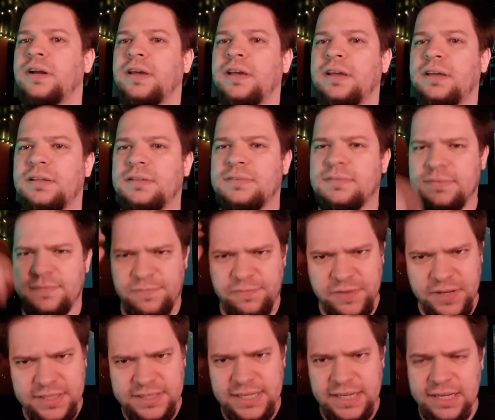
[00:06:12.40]
it
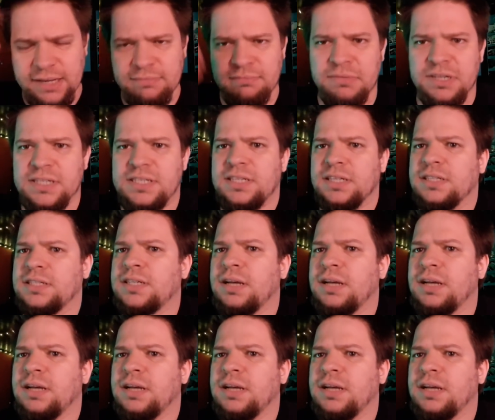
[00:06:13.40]
feels like I'm missing